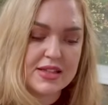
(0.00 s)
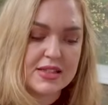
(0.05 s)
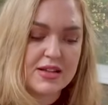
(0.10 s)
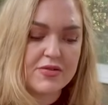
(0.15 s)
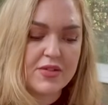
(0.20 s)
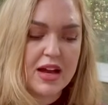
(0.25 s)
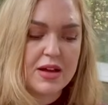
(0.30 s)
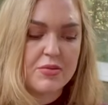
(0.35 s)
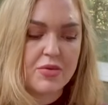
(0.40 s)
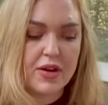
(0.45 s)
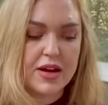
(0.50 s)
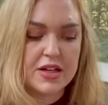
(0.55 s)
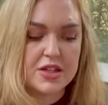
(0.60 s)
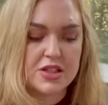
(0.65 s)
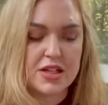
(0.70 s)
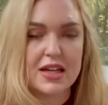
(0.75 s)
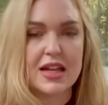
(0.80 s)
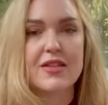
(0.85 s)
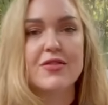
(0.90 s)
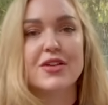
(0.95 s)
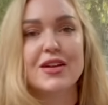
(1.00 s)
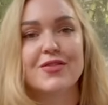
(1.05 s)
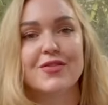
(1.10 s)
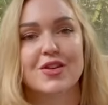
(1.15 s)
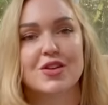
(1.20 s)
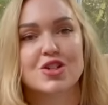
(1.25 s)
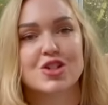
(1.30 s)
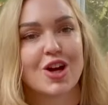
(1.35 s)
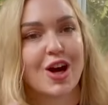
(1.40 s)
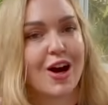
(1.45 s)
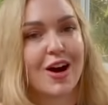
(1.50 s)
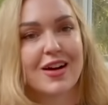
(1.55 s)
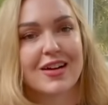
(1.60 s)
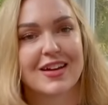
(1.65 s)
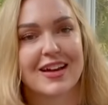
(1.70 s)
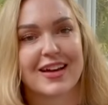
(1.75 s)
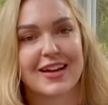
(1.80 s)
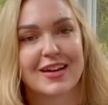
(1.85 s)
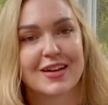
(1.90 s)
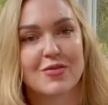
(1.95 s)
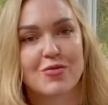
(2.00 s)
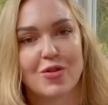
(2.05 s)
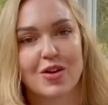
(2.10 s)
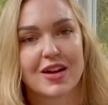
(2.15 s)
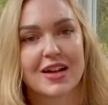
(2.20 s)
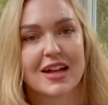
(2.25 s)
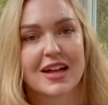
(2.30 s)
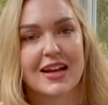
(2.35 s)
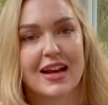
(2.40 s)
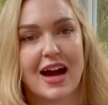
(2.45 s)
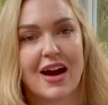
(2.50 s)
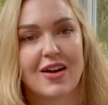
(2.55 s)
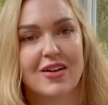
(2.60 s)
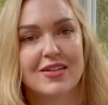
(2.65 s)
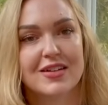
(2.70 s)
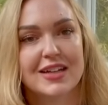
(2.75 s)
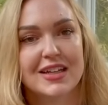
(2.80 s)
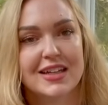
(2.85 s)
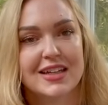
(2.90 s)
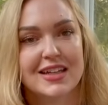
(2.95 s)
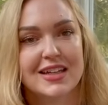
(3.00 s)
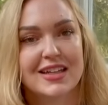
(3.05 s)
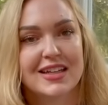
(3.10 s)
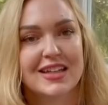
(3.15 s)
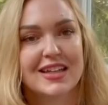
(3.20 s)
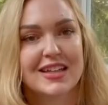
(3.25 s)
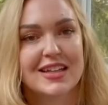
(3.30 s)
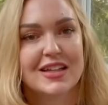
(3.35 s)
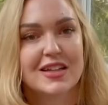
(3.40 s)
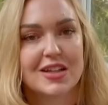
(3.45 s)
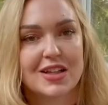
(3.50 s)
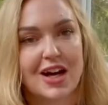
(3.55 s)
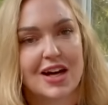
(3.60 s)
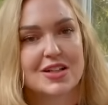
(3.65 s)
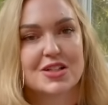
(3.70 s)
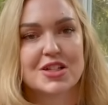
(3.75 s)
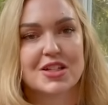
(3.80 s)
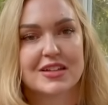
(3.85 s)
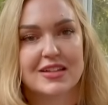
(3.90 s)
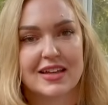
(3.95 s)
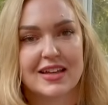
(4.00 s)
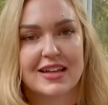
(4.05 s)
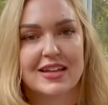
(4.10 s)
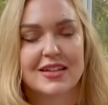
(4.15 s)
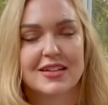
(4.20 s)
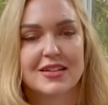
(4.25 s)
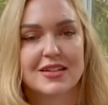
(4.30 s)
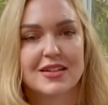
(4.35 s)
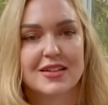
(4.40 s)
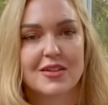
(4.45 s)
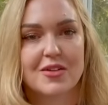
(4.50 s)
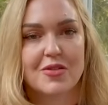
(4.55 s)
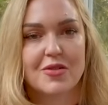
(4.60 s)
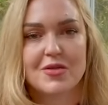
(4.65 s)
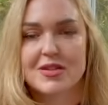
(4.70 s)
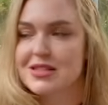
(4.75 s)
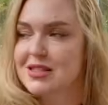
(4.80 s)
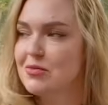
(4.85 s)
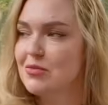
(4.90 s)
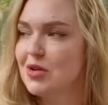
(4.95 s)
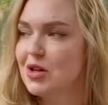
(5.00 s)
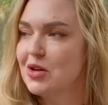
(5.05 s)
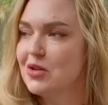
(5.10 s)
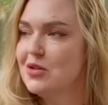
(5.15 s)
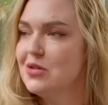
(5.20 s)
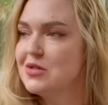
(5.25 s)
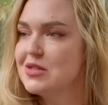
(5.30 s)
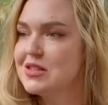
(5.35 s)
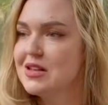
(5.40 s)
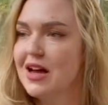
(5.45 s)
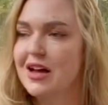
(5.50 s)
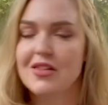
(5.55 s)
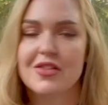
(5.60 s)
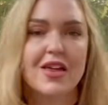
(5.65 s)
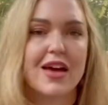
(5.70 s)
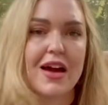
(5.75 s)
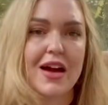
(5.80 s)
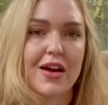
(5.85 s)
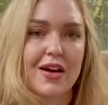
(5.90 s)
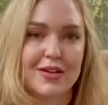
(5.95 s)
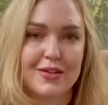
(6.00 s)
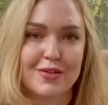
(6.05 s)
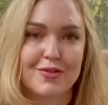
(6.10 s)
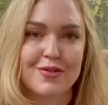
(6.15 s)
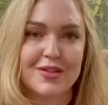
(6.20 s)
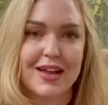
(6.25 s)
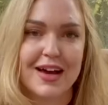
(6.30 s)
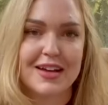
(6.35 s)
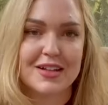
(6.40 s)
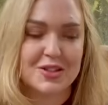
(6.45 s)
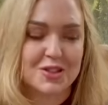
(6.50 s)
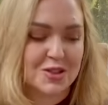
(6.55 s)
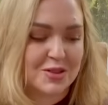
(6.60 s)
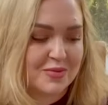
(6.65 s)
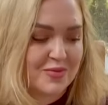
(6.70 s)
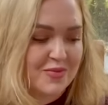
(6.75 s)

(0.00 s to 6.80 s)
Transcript: the vibration, even if you're talking and working it out logically with someone who's not there in the flesh.